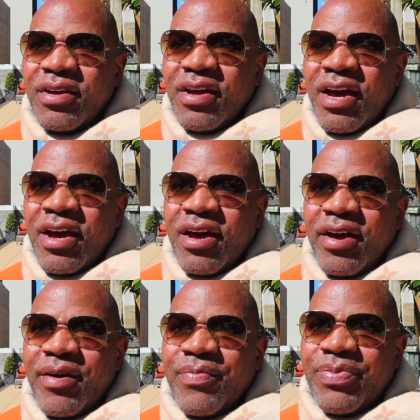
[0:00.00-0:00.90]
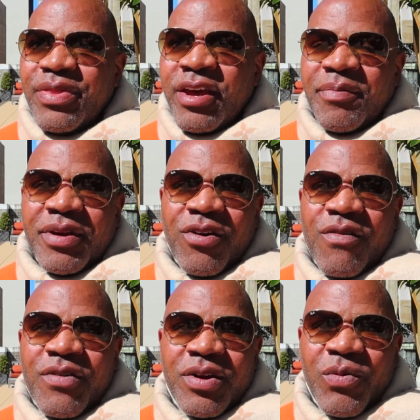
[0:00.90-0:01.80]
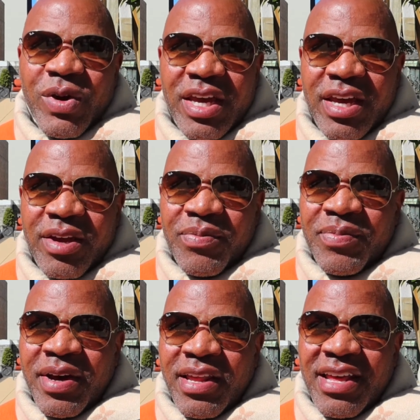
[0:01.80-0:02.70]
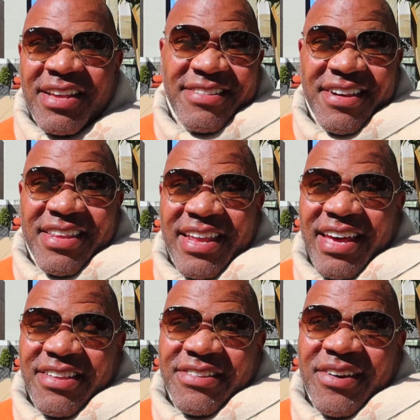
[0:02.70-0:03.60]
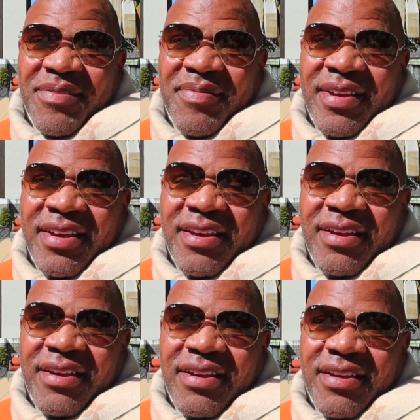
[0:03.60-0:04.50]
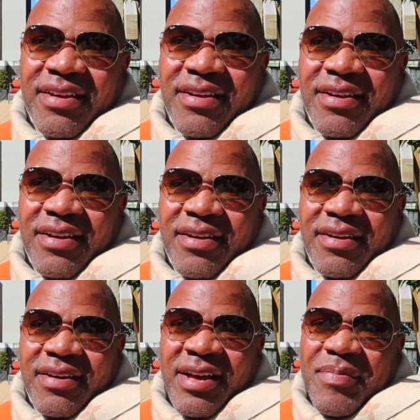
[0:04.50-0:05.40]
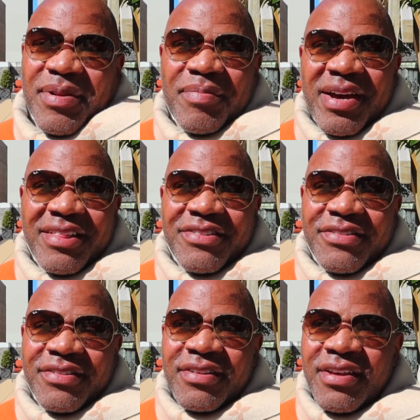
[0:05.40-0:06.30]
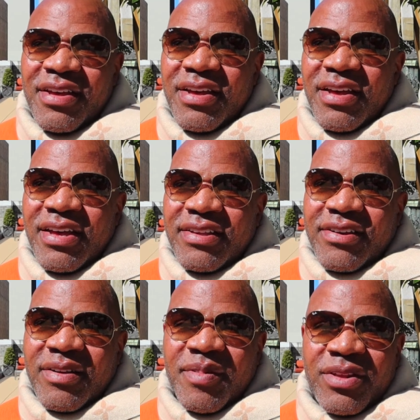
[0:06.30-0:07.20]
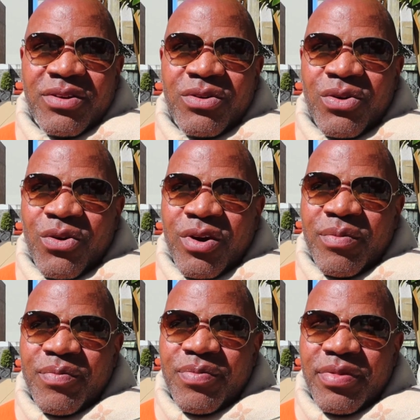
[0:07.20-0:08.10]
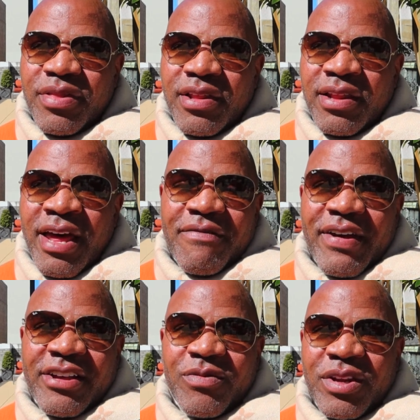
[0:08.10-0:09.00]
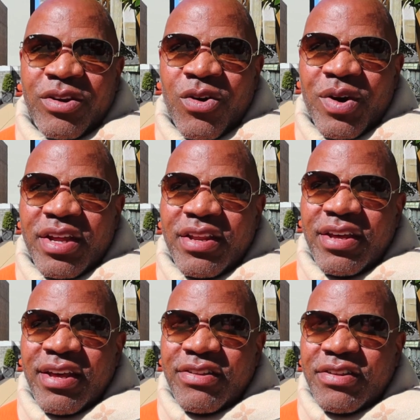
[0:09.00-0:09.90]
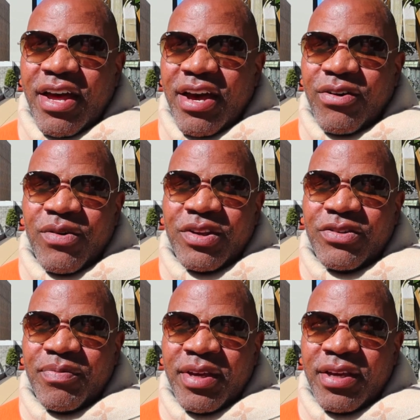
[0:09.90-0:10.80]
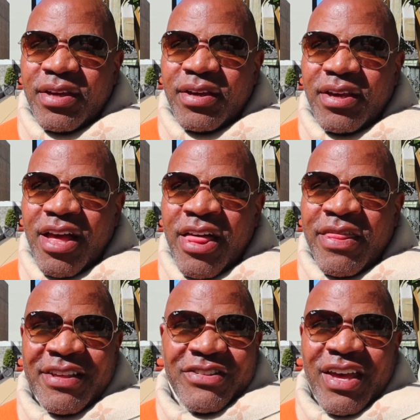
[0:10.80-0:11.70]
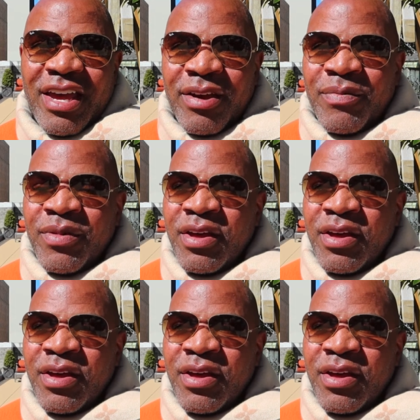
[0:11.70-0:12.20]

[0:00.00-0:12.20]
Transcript: It'll be over in a week, but it's looking like this is going to be a couple of months. It's going to be the new norm. Life as we know it, it's not going to be the same.